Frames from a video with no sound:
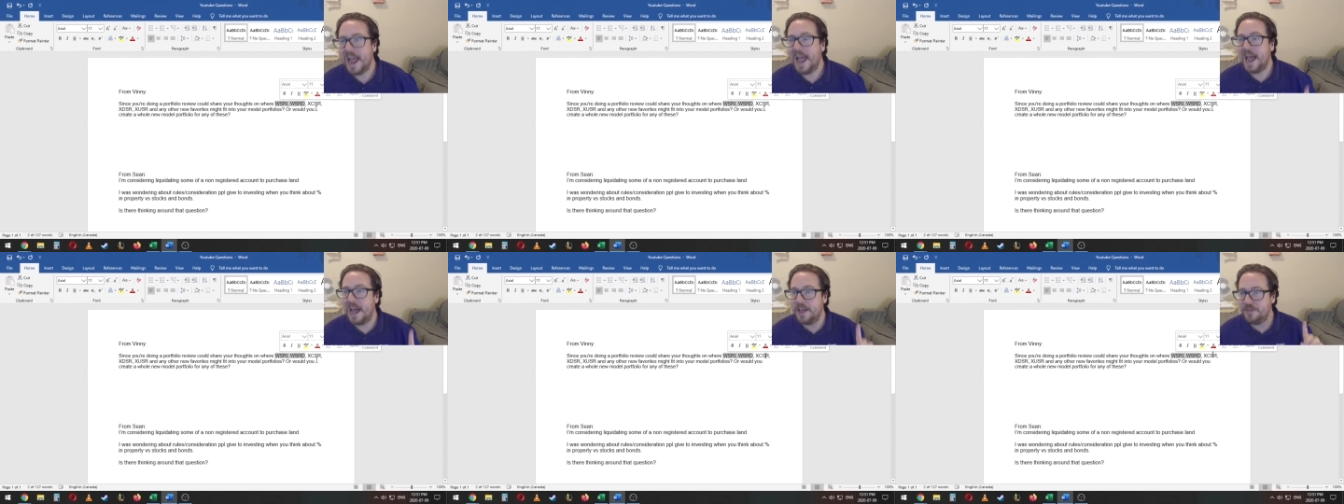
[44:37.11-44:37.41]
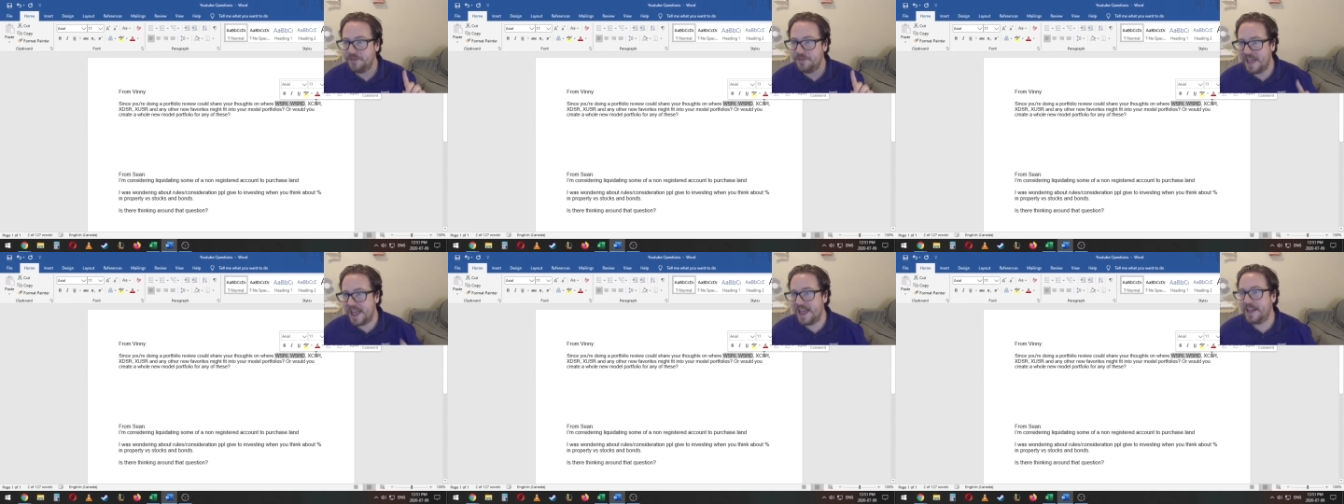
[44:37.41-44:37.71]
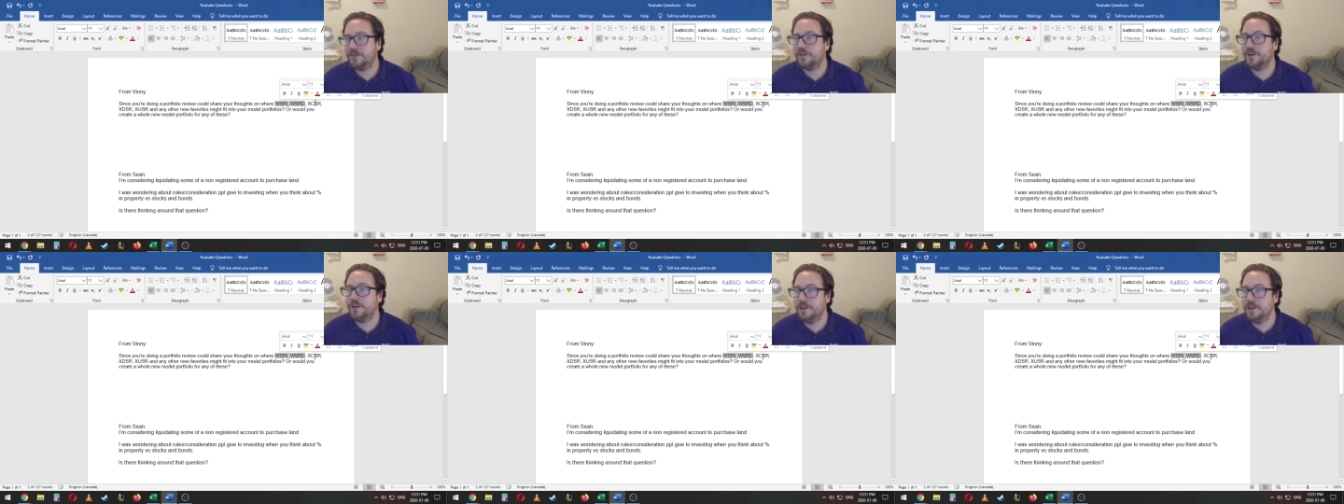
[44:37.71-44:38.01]
and
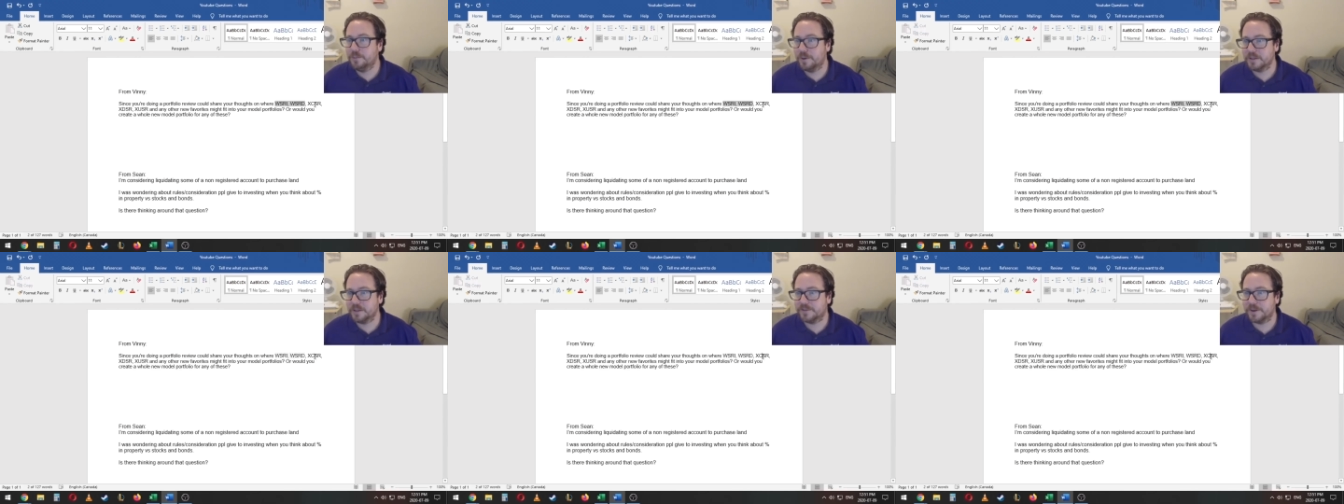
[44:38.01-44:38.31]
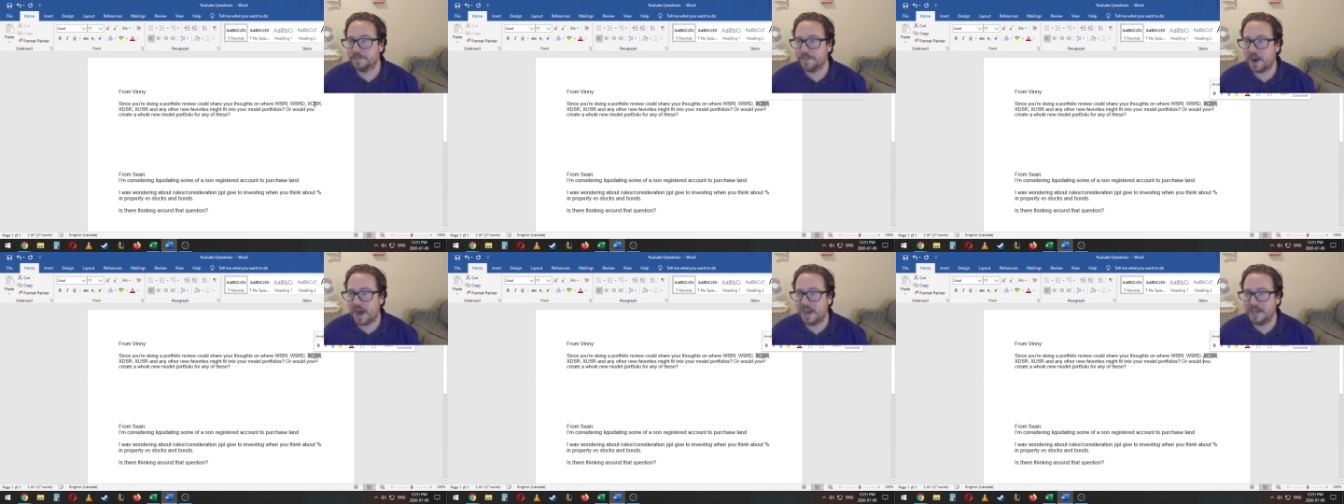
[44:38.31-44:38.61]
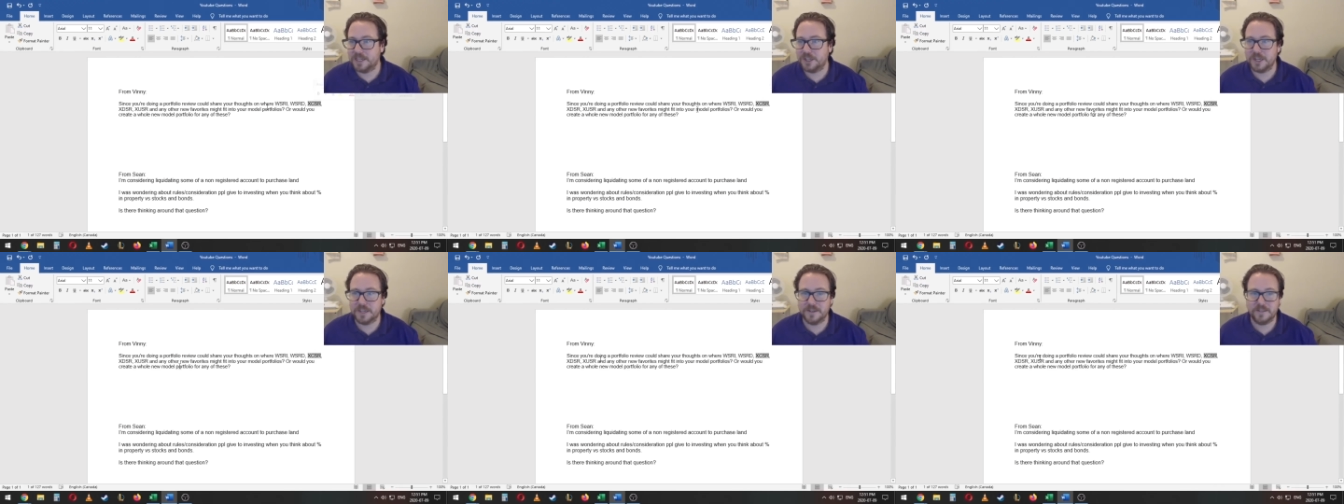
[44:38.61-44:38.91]
then the new ones from
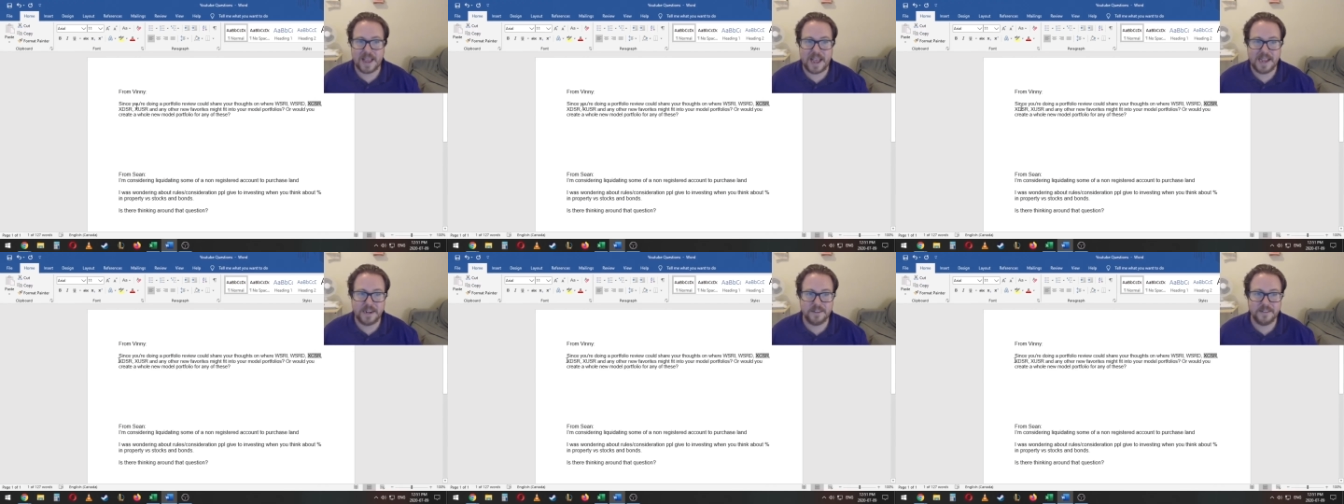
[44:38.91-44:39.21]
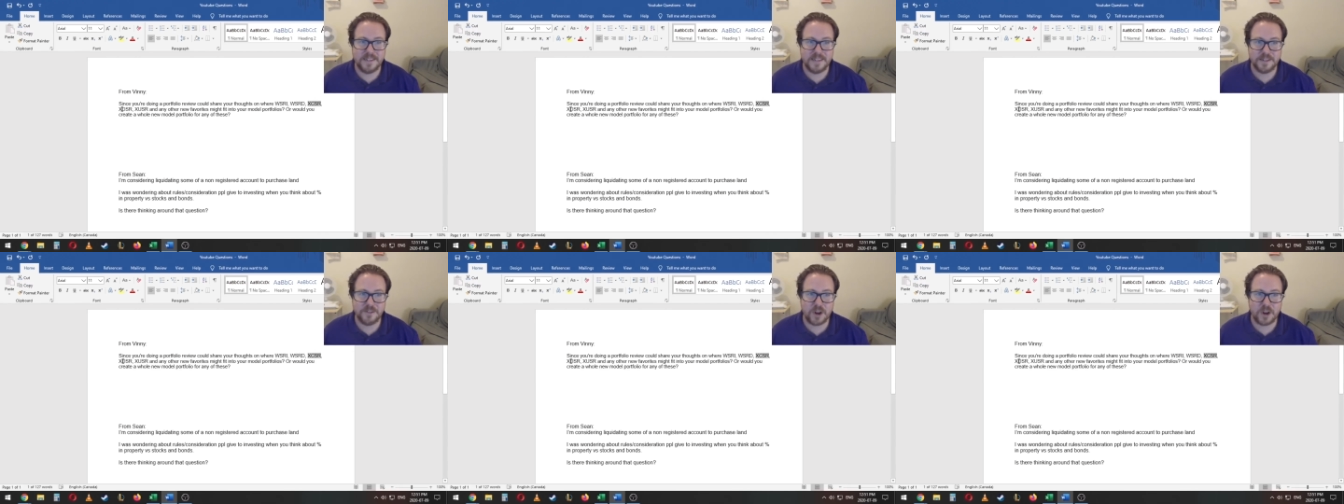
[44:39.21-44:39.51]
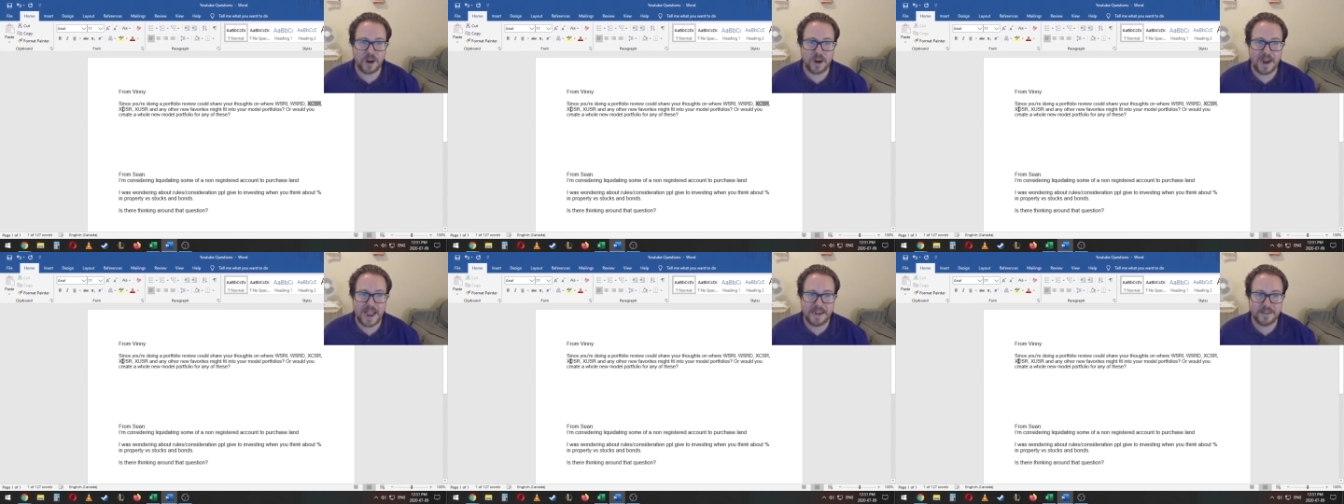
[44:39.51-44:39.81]
iShares,
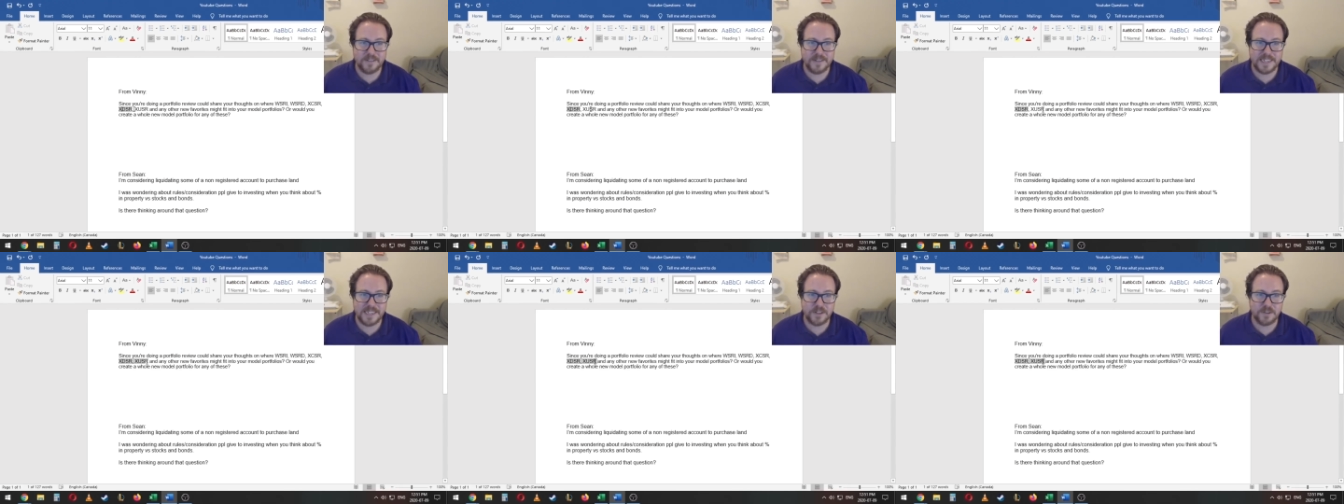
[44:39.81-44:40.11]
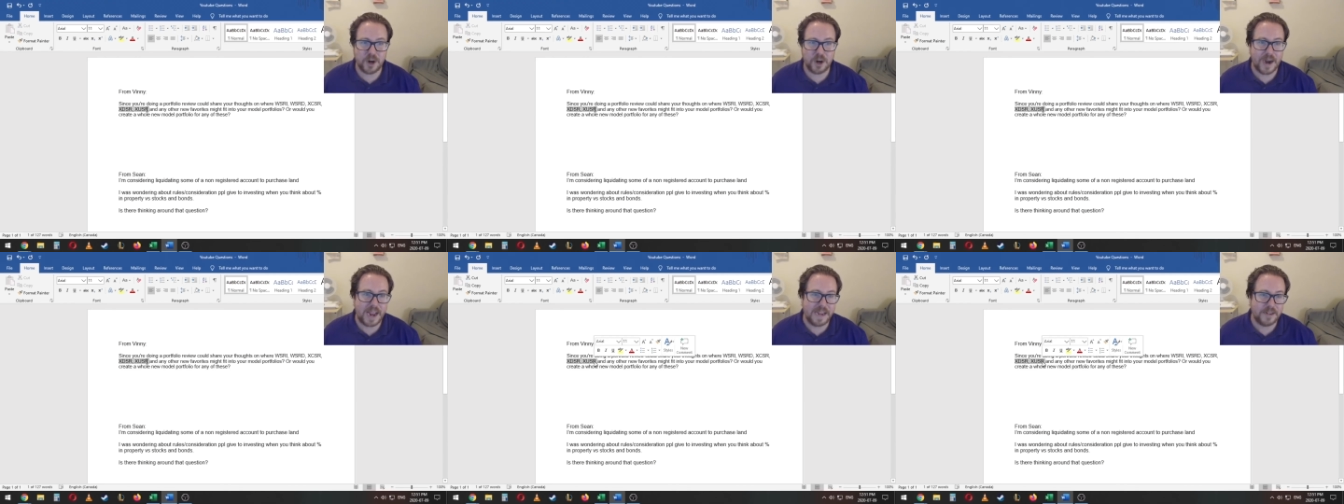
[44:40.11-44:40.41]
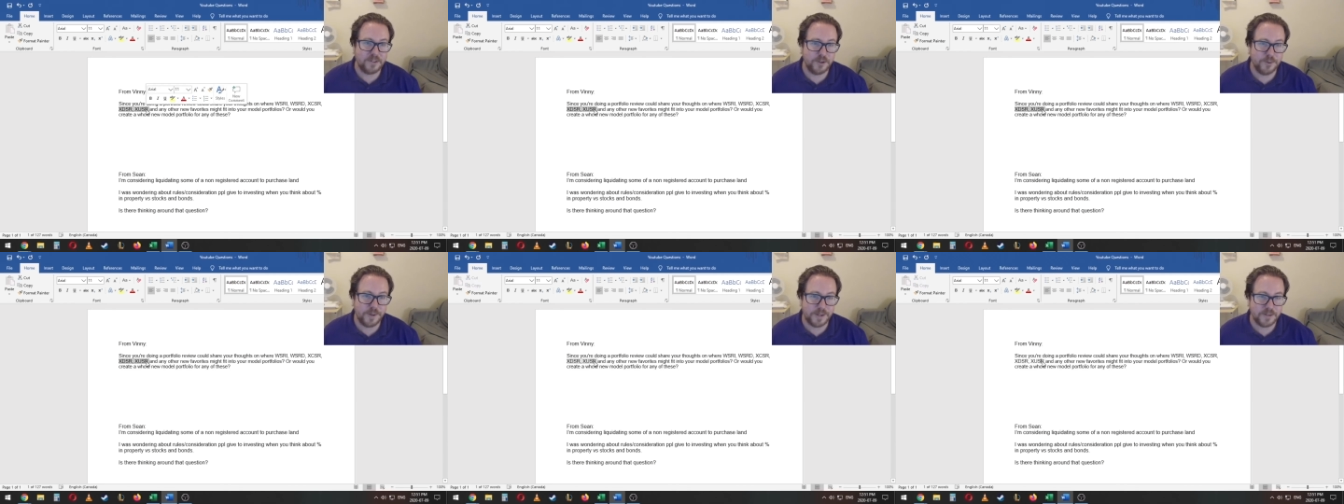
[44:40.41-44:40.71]
XCSR, XDSR,
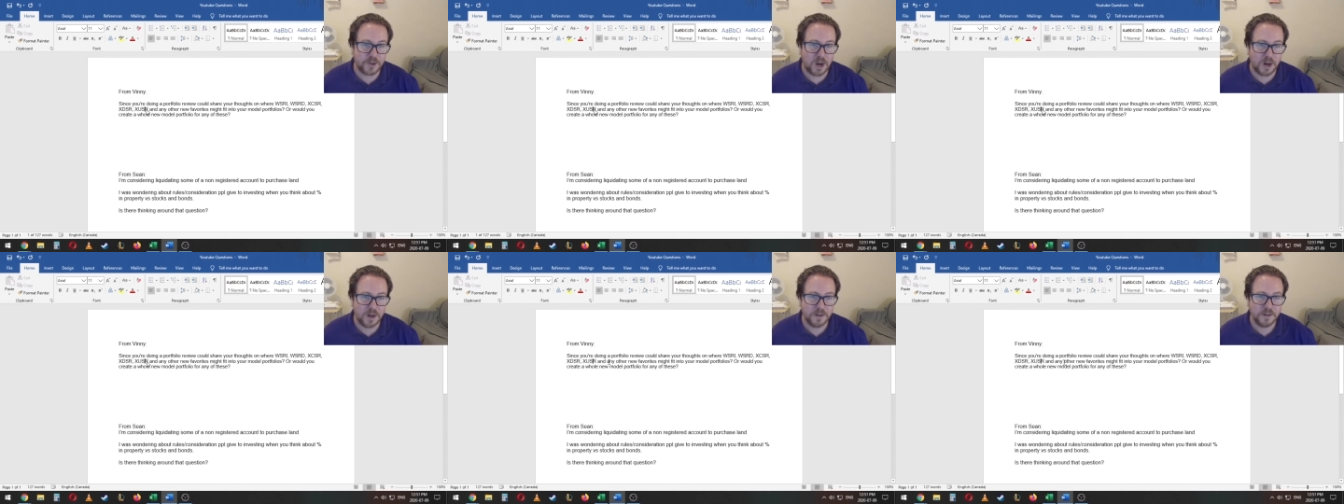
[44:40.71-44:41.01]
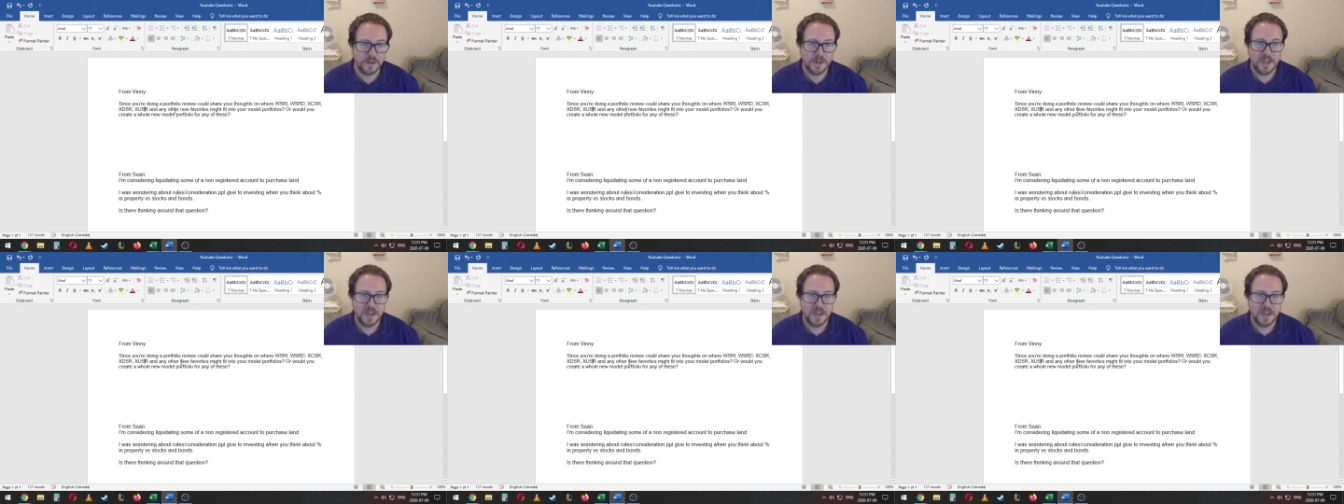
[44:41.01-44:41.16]
XUSR,